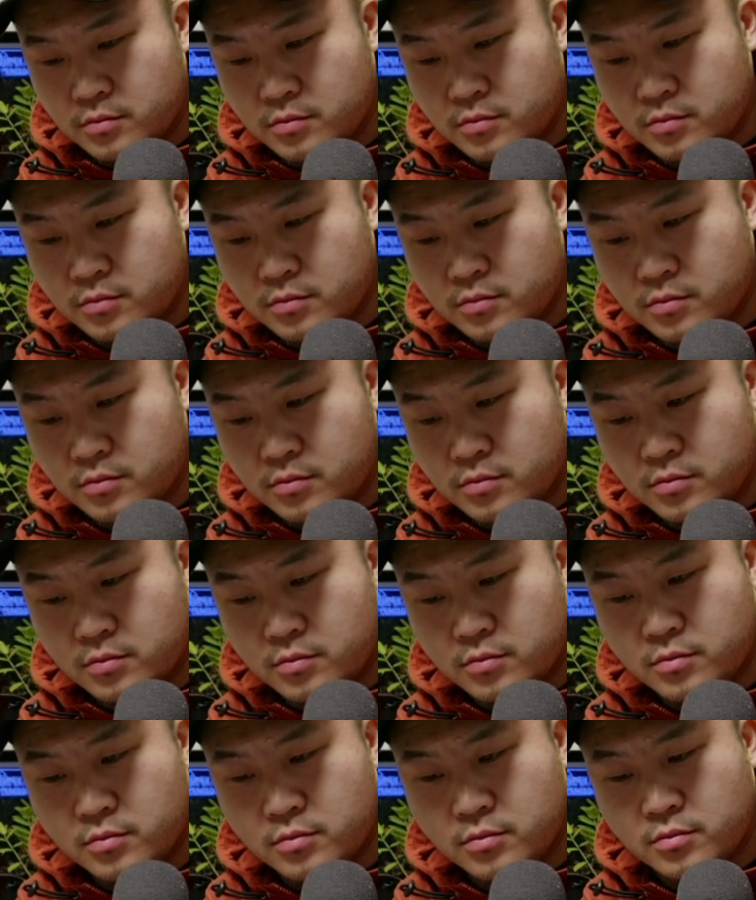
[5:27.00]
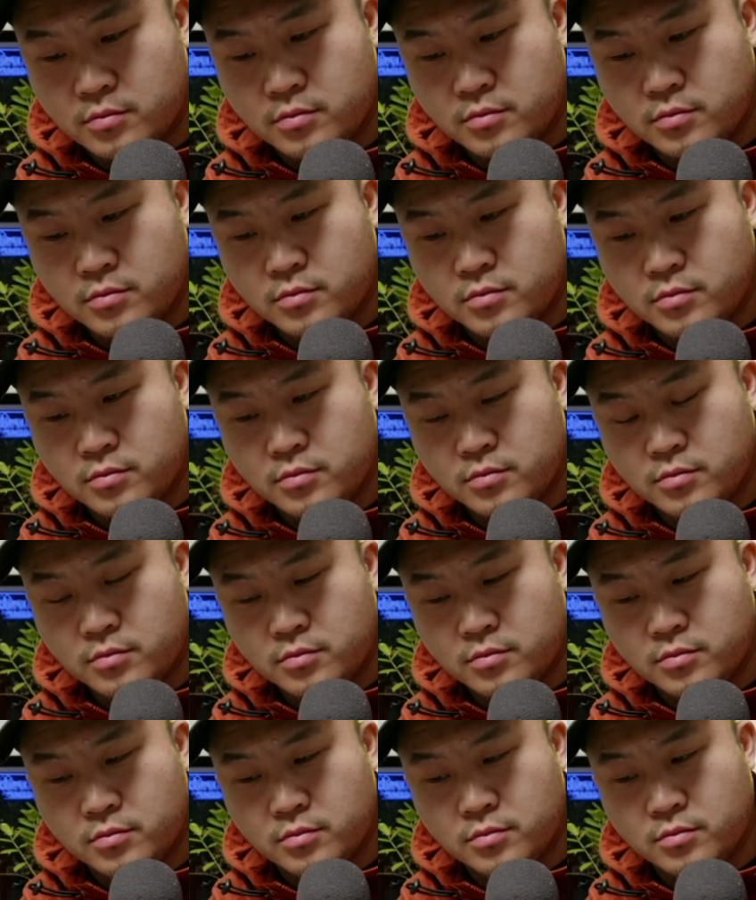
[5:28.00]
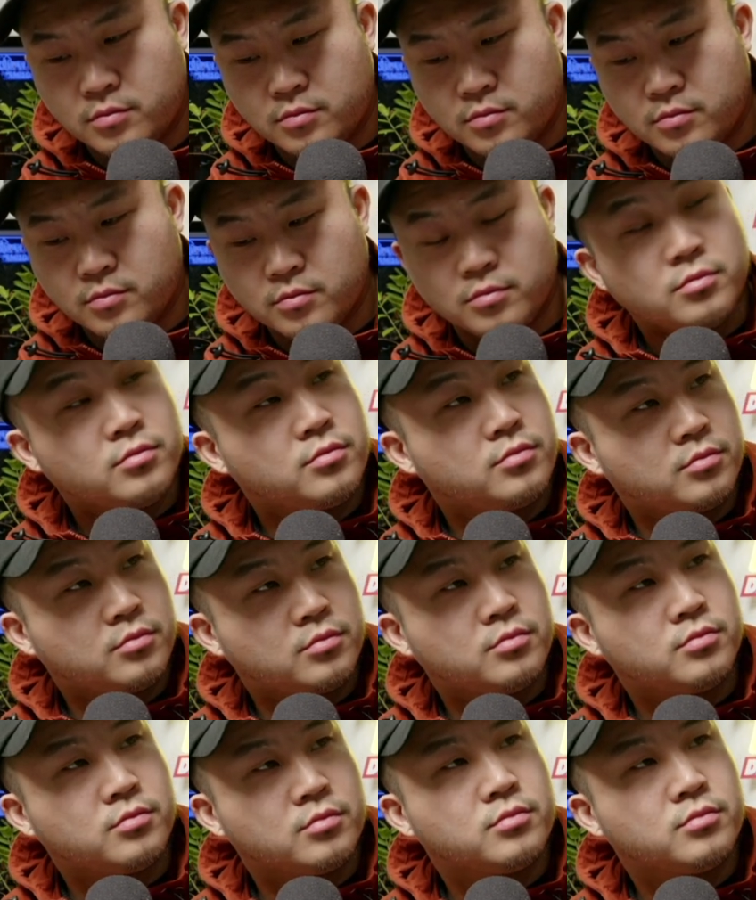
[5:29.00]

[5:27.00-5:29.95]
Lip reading: The person shown says nothing.